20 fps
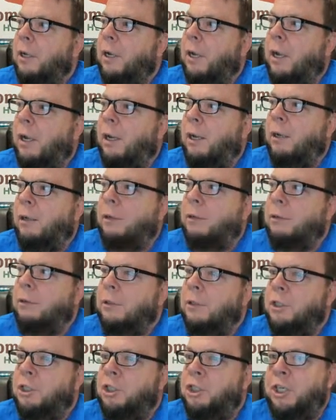uh,
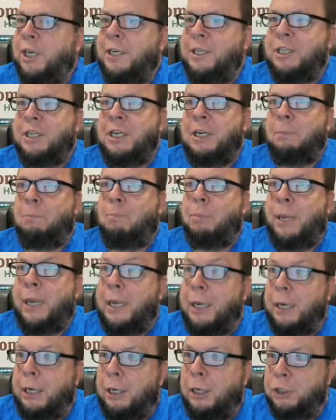chasing
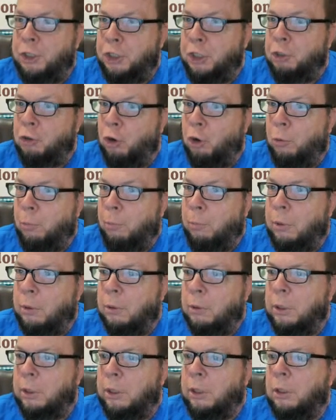pig syndrome
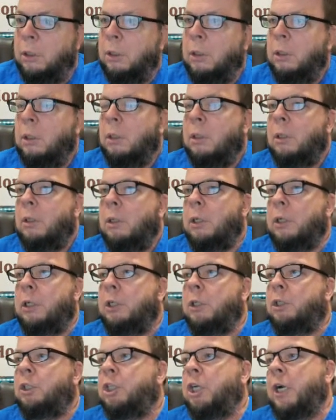in
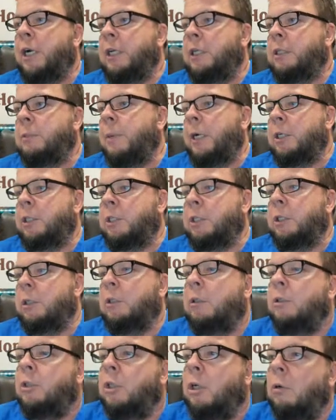in Chinese
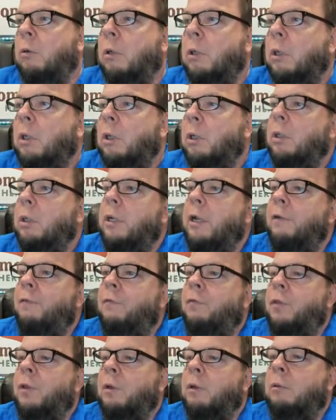medicine. So
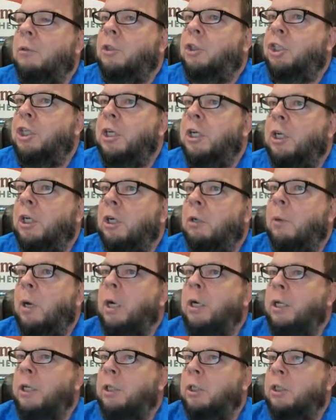if the chi in your
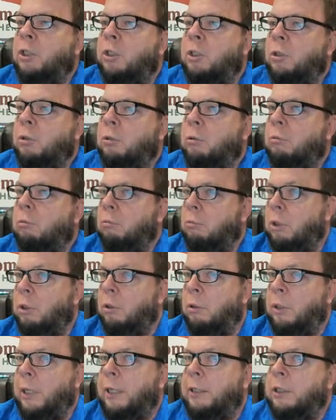body is,
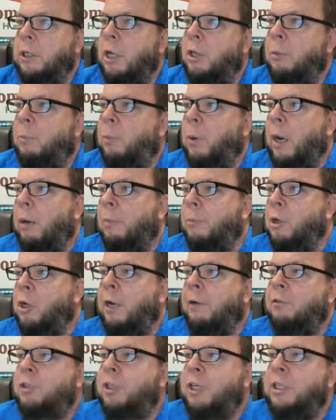you know, that's another problem. You
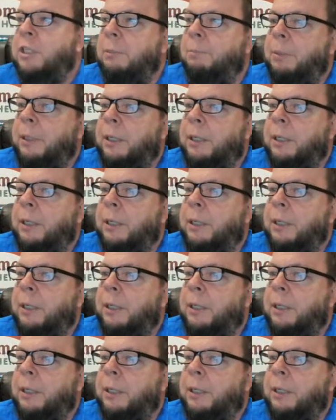can have chasing